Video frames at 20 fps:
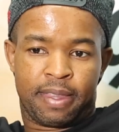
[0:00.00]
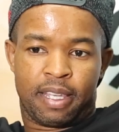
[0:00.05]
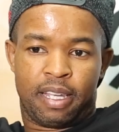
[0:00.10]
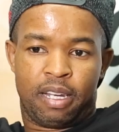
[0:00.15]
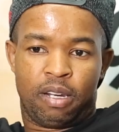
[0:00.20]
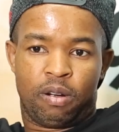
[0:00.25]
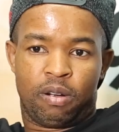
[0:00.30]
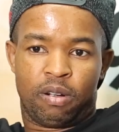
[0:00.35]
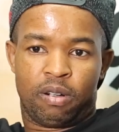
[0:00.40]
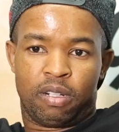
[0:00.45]

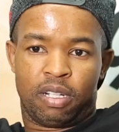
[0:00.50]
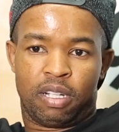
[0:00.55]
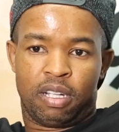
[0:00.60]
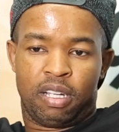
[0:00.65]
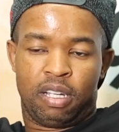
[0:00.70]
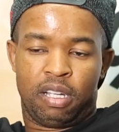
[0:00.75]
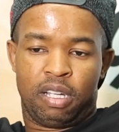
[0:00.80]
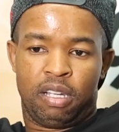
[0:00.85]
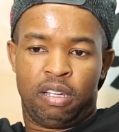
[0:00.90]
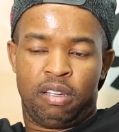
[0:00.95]
You
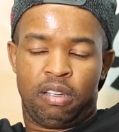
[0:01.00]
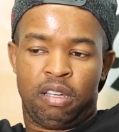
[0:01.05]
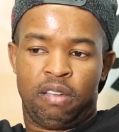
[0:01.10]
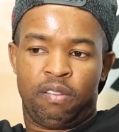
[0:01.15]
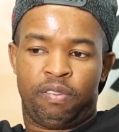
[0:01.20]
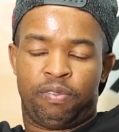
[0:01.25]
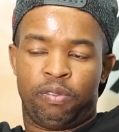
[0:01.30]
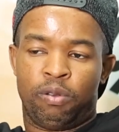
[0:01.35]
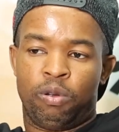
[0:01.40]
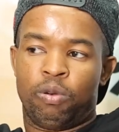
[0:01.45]
know,
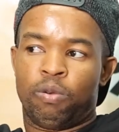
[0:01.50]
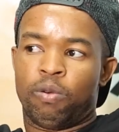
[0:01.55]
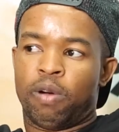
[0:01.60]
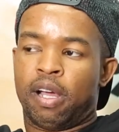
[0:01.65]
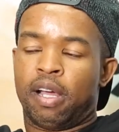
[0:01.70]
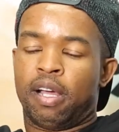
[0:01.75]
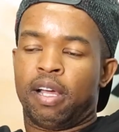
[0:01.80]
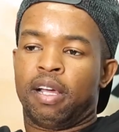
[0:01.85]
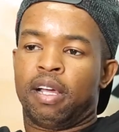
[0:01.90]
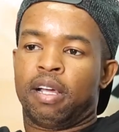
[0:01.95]
if you
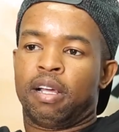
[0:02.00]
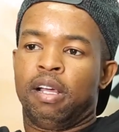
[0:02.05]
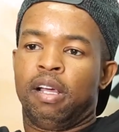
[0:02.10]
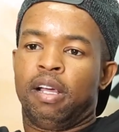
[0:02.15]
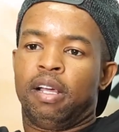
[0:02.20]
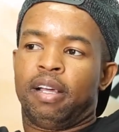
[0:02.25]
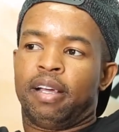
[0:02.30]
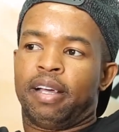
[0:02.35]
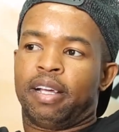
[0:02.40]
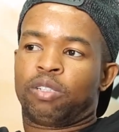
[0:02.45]
were
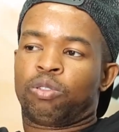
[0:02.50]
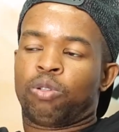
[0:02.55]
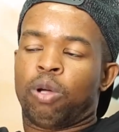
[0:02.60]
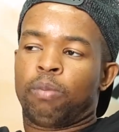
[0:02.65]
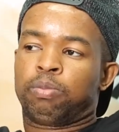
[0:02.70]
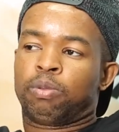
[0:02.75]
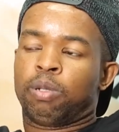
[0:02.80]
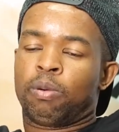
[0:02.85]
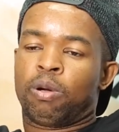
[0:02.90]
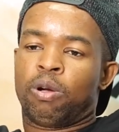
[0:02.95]
a
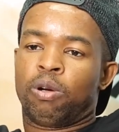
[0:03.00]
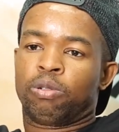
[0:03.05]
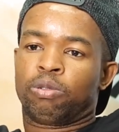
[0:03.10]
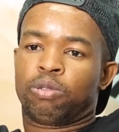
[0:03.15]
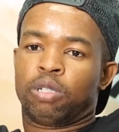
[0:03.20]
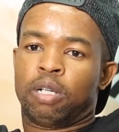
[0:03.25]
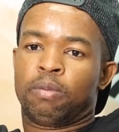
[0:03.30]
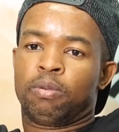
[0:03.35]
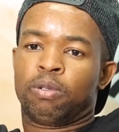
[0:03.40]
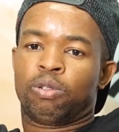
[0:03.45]
top
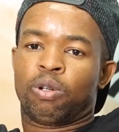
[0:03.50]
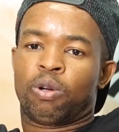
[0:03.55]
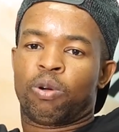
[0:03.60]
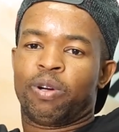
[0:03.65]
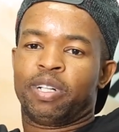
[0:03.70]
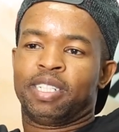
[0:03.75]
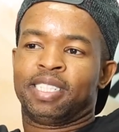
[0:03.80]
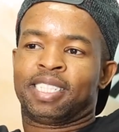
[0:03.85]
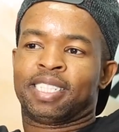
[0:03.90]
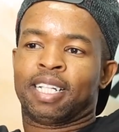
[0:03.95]
coach, you're able to
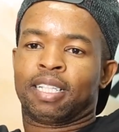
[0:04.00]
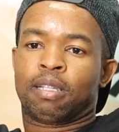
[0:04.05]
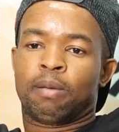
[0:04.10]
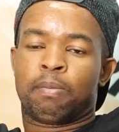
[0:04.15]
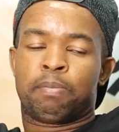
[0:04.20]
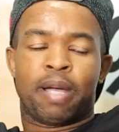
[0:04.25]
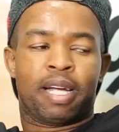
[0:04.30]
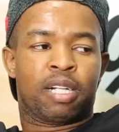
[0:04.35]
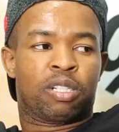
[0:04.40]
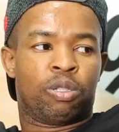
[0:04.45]
go and shut
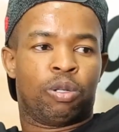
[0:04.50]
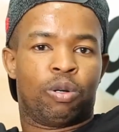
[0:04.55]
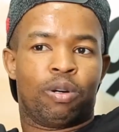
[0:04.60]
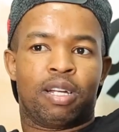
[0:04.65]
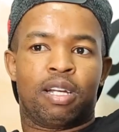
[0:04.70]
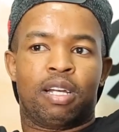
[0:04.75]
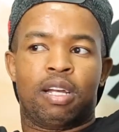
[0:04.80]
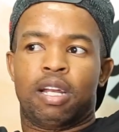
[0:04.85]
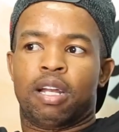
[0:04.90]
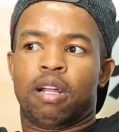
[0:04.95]
the back
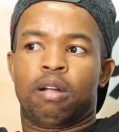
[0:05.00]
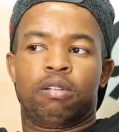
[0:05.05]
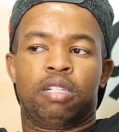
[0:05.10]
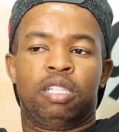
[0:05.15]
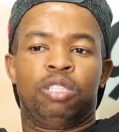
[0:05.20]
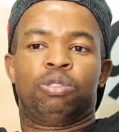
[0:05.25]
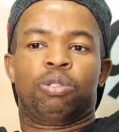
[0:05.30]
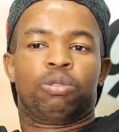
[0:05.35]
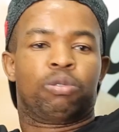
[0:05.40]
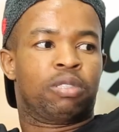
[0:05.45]
door, and then
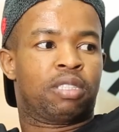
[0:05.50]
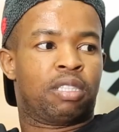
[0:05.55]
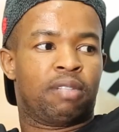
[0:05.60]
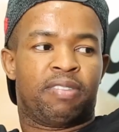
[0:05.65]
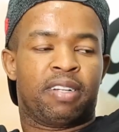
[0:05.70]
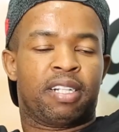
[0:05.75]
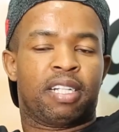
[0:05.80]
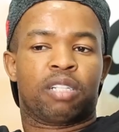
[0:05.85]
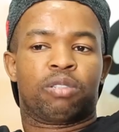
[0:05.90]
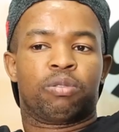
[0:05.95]
I'll introduce
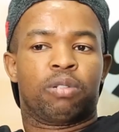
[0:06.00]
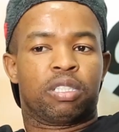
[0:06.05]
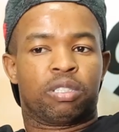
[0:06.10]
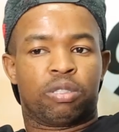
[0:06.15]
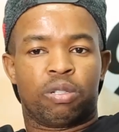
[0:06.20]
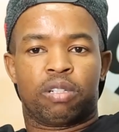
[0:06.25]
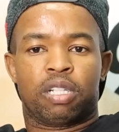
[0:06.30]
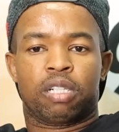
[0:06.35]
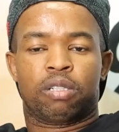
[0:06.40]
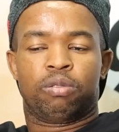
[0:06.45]
defenders to
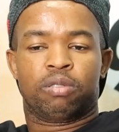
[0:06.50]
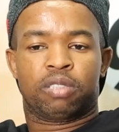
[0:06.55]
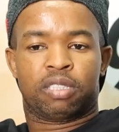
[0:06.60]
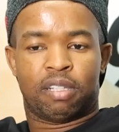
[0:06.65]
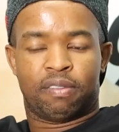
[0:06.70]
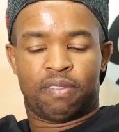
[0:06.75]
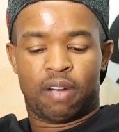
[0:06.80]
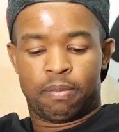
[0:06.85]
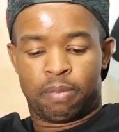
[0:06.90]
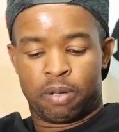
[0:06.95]
ensure that you
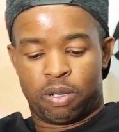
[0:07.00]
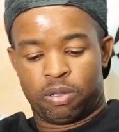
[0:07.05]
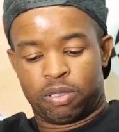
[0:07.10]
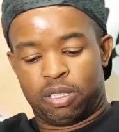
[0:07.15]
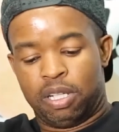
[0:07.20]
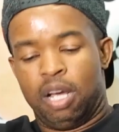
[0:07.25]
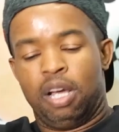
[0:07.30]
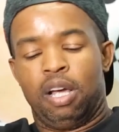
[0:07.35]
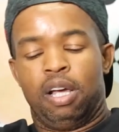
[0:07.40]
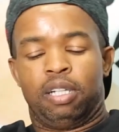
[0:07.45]
survive.
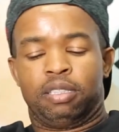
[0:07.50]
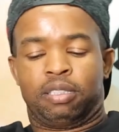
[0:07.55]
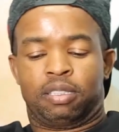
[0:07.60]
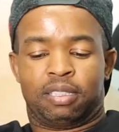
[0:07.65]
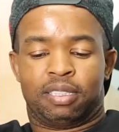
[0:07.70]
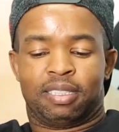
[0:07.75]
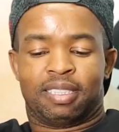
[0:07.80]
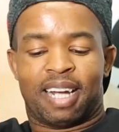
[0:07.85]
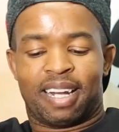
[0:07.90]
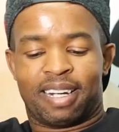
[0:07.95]
Because
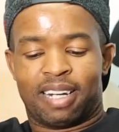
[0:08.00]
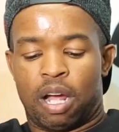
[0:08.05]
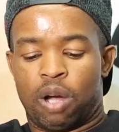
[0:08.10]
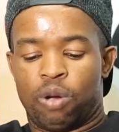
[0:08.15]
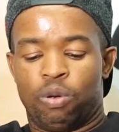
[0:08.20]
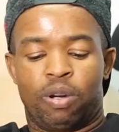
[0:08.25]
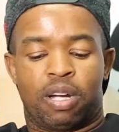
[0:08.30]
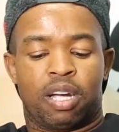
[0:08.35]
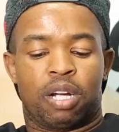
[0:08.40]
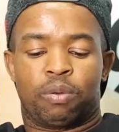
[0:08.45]
right
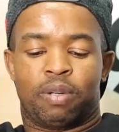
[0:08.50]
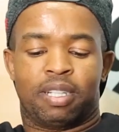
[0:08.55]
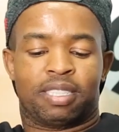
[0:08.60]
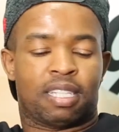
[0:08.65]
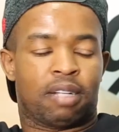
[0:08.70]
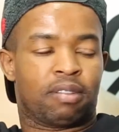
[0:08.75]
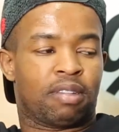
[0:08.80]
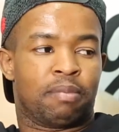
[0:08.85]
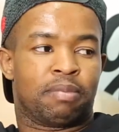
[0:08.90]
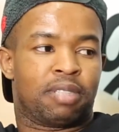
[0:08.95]
now, look at where
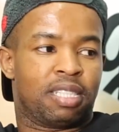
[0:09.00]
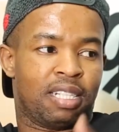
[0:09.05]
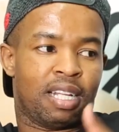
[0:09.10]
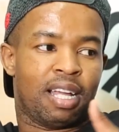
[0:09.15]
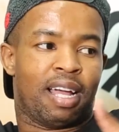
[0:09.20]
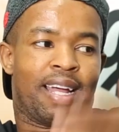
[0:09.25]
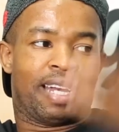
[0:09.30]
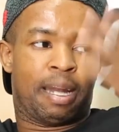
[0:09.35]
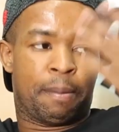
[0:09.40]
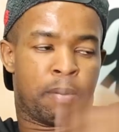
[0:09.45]

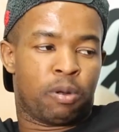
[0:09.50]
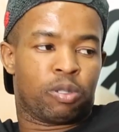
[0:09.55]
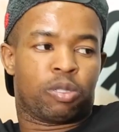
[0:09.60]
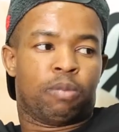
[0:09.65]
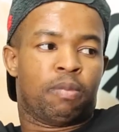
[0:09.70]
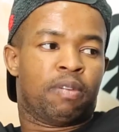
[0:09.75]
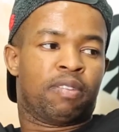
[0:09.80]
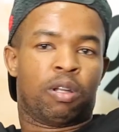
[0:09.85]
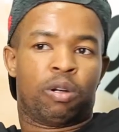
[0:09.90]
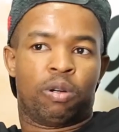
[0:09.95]
Southampton are at the
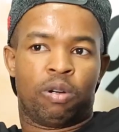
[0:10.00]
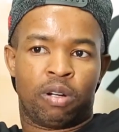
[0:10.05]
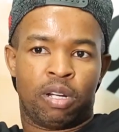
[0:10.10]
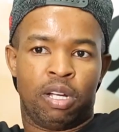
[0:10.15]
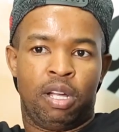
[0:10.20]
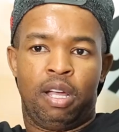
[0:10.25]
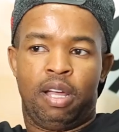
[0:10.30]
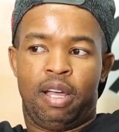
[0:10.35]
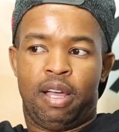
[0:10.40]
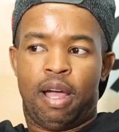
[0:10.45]
bottom of the
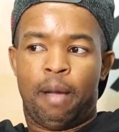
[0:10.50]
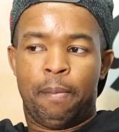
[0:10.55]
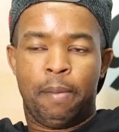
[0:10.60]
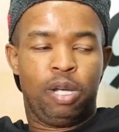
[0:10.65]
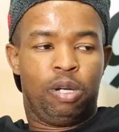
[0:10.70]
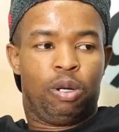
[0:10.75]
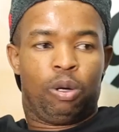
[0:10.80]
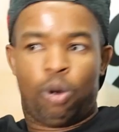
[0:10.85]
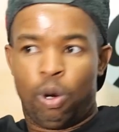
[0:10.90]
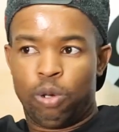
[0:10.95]
law. I
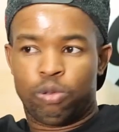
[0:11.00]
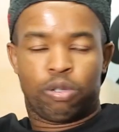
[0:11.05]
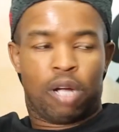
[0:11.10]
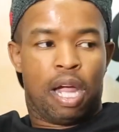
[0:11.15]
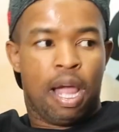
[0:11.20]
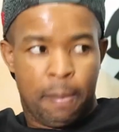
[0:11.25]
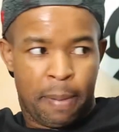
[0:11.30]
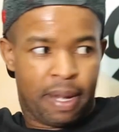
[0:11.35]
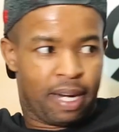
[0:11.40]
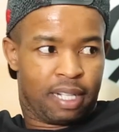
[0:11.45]
mean, you go to
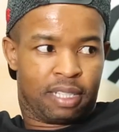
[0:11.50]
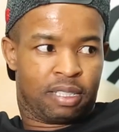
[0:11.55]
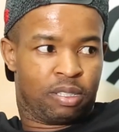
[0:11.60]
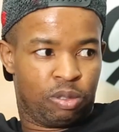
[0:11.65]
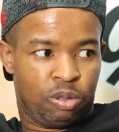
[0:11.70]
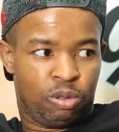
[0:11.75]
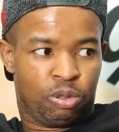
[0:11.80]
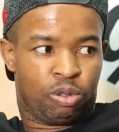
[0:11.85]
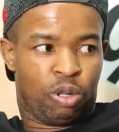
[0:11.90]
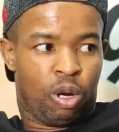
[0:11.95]

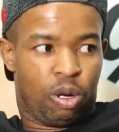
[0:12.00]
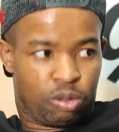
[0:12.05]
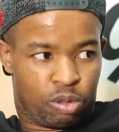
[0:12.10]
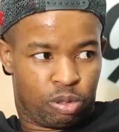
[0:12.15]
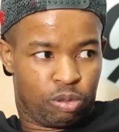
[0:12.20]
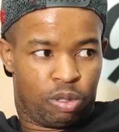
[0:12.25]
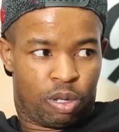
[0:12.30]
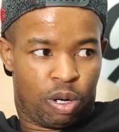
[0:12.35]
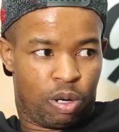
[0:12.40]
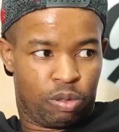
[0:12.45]
Emirates, you score
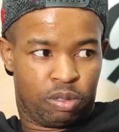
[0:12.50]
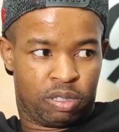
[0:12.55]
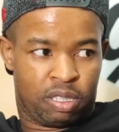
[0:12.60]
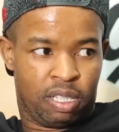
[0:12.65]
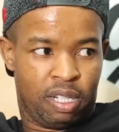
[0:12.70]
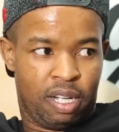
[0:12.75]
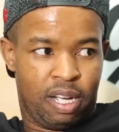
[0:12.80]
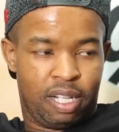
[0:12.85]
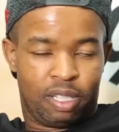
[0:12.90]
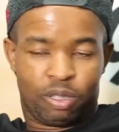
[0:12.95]
2
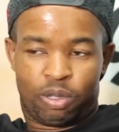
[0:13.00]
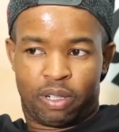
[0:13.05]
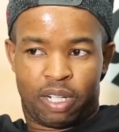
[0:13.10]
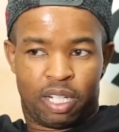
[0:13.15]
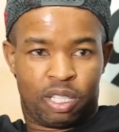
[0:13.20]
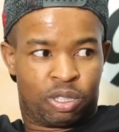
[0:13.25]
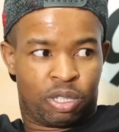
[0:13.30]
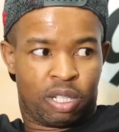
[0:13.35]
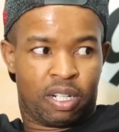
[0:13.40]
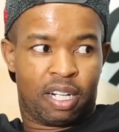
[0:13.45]
goals. So
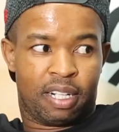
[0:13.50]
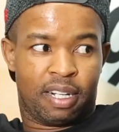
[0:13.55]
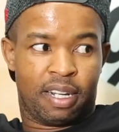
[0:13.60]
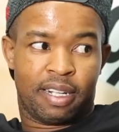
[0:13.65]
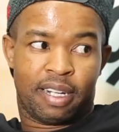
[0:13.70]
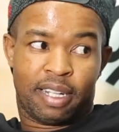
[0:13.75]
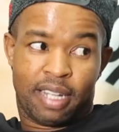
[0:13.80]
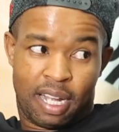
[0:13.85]
that showed